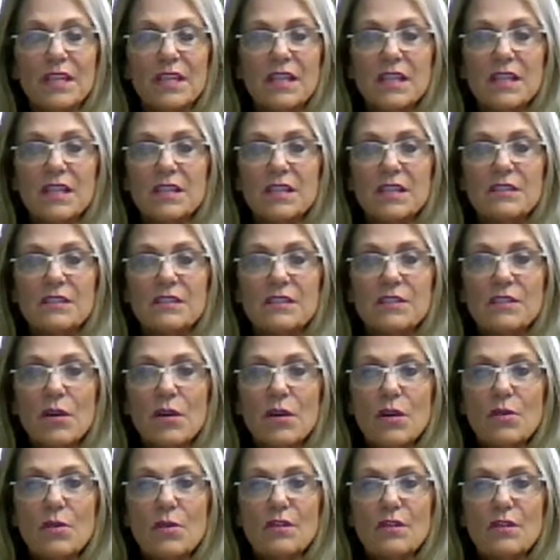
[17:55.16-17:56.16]

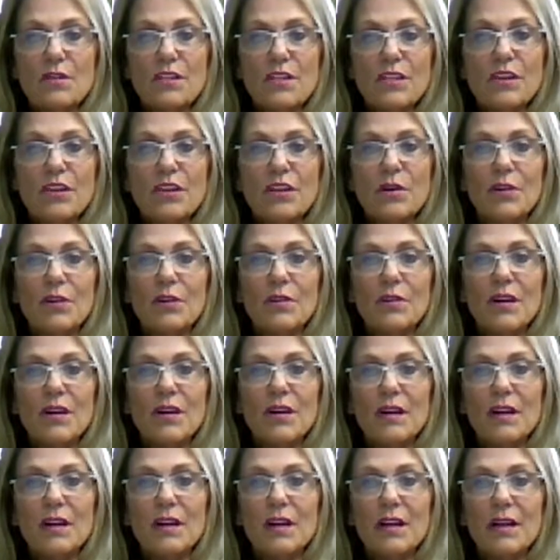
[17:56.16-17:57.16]
So you know,
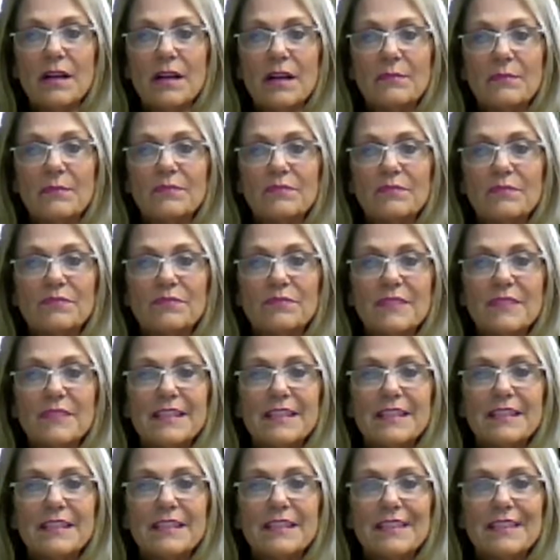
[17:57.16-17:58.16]
um,
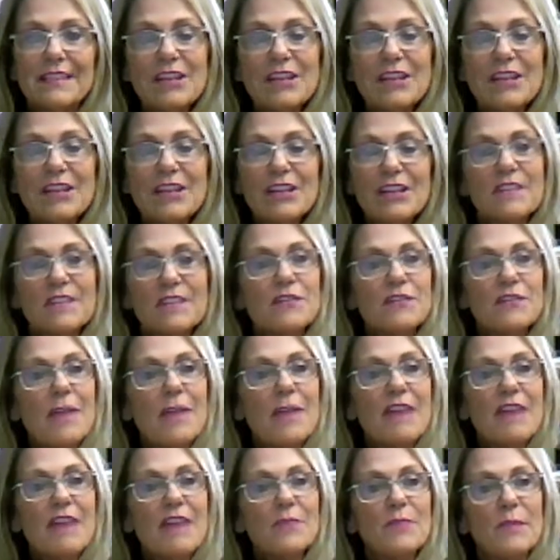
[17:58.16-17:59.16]
you know, and if you
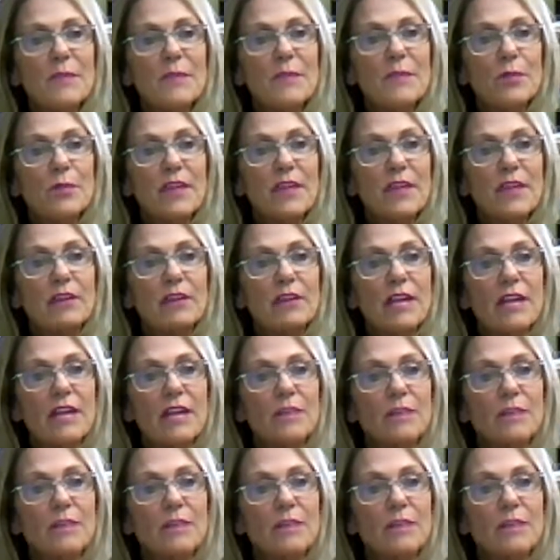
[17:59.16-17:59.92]
have people that are like